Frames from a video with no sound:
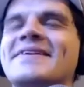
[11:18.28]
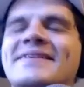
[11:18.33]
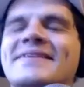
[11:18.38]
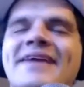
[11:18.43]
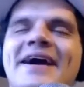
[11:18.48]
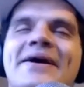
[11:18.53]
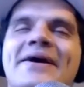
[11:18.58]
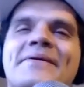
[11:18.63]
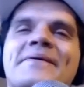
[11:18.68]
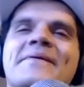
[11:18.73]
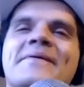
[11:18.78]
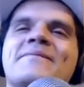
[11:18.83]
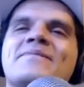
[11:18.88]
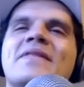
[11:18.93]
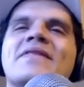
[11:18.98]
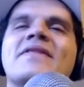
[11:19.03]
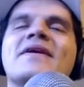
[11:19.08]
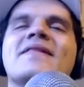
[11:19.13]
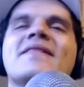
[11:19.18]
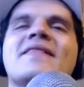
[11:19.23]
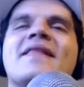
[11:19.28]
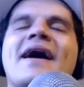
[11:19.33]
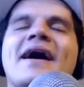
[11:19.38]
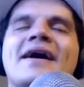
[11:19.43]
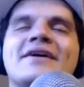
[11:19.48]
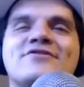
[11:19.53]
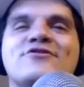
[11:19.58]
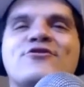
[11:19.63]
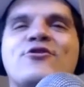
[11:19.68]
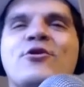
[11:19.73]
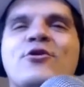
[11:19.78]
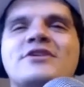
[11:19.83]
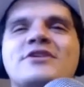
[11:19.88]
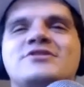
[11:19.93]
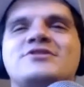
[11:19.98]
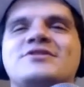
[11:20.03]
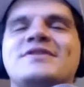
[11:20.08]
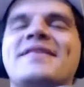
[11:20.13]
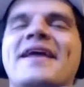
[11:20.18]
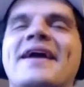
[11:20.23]
Oh. Now, the last
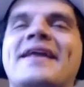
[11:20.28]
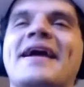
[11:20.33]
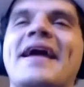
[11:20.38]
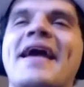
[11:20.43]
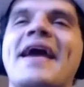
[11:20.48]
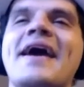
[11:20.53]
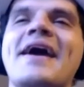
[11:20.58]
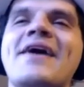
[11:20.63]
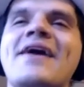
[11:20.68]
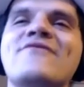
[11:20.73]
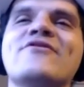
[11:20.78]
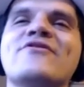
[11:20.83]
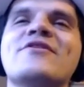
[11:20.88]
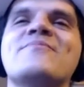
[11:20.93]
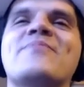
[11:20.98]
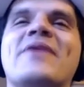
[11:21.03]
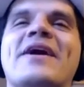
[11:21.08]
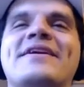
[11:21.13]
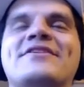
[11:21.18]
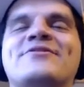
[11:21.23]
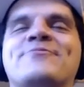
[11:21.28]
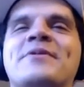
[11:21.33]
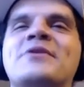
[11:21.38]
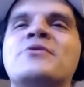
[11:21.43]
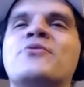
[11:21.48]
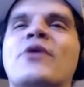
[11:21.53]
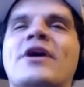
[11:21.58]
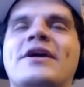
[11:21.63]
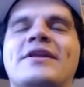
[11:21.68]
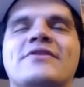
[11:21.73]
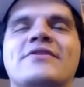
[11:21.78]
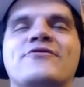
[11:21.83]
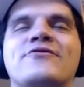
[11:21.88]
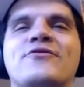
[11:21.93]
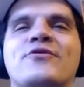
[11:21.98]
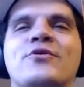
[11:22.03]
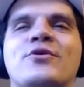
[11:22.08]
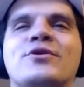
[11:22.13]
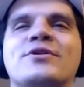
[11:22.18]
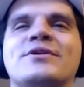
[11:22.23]
question that everybody's been waiting
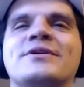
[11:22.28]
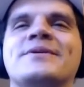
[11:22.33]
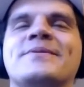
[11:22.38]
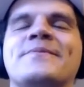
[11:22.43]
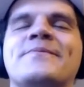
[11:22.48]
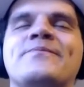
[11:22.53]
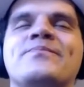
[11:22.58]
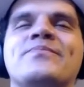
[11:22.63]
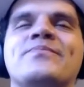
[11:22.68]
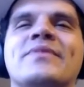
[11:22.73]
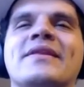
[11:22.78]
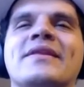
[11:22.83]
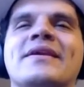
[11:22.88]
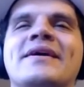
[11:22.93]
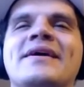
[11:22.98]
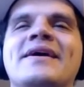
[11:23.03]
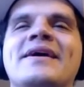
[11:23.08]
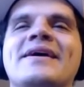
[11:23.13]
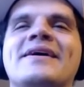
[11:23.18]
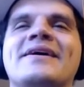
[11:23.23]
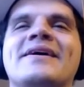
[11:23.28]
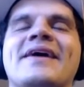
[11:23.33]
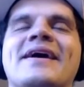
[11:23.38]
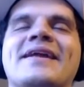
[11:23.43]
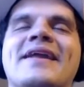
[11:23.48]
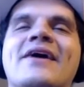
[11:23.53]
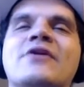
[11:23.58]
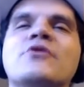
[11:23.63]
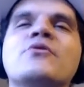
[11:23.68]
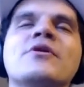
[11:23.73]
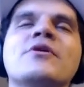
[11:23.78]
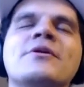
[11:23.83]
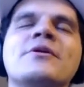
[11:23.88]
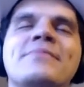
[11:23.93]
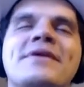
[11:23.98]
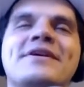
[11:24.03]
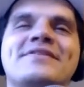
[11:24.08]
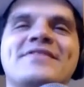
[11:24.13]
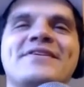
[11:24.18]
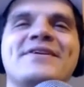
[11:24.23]
for. And I don't want to
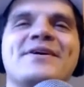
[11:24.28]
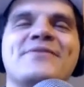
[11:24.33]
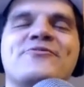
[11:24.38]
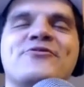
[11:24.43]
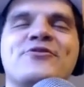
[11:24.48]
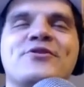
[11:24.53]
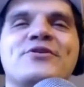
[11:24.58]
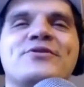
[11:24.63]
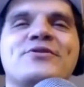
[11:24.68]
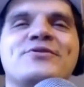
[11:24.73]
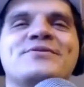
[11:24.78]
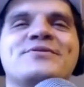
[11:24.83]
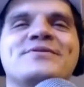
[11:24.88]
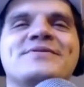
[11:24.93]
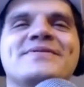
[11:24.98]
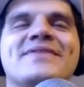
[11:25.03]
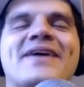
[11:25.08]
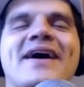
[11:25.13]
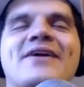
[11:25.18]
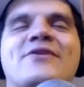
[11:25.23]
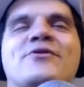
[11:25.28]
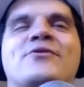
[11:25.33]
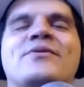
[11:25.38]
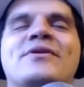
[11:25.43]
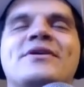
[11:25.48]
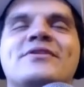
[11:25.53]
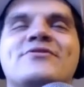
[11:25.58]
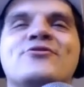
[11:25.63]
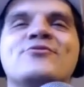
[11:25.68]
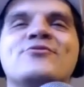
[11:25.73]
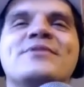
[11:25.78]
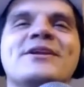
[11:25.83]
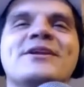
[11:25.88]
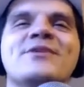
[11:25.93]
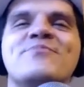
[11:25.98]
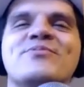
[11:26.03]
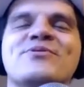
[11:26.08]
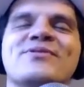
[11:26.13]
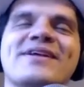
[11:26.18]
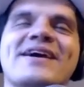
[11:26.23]
mess it up for you. I don't want to
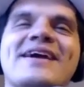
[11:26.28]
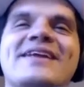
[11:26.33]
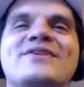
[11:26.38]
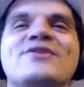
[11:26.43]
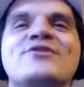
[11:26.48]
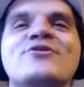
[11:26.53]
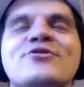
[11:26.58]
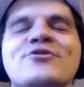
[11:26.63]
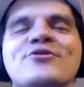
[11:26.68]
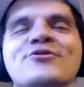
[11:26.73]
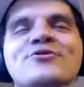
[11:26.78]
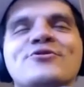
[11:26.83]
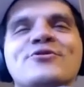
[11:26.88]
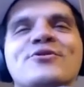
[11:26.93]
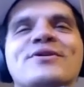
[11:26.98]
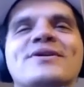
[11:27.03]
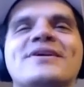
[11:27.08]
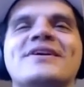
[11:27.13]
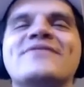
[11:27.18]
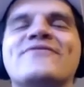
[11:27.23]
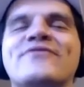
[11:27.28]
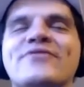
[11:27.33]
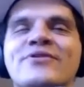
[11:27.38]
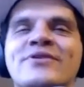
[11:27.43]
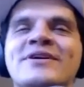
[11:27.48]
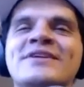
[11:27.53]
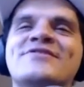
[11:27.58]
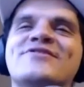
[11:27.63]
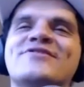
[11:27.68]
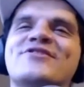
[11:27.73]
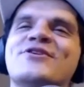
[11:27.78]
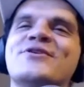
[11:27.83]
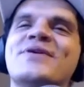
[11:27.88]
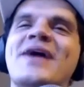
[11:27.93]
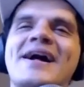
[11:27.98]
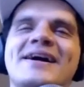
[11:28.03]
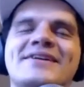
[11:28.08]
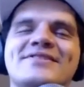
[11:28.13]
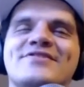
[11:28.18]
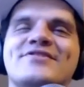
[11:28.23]
manipulate you or influence your
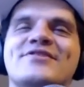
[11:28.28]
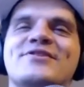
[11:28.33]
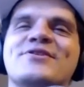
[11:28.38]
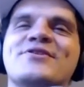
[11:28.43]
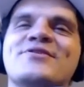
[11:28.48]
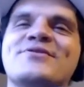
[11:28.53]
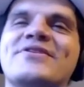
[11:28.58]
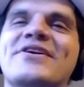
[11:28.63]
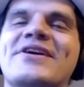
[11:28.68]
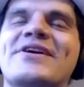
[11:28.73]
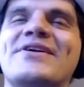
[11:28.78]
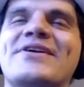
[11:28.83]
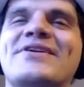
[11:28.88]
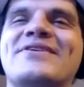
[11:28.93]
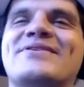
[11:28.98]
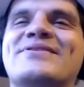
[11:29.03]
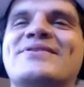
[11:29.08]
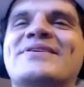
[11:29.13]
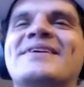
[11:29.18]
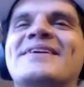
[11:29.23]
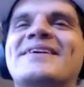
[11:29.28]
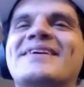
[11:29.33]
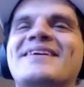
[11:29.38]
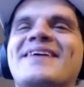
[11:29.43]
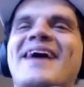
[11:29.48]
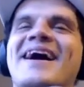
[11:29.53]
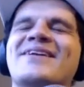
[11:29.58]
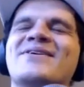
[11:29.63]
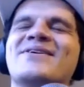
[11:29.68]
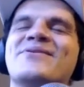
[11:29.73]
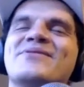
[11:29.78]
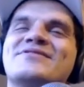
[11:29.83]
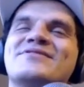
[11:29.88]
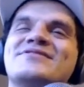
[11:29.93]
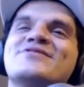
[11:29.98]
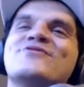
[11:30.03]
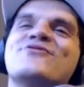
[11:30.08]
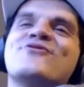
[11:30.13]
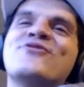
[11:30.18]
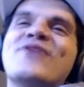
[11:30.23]
answer, you know. I know we're
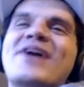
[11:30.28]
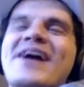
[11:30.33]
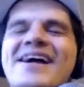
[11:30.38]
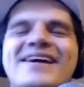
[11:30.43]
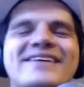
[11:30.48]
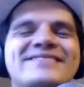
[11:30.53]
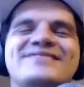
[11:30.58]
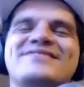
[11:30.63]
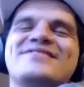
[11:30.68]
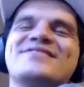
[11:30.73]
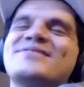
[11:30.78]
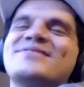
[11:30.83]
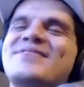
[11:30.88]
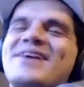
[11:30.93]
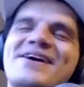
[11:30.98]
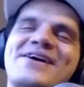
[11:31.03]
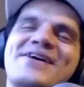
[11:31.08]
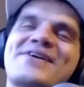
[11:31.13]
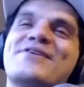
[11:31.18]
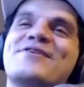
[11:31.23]
just friends, you know,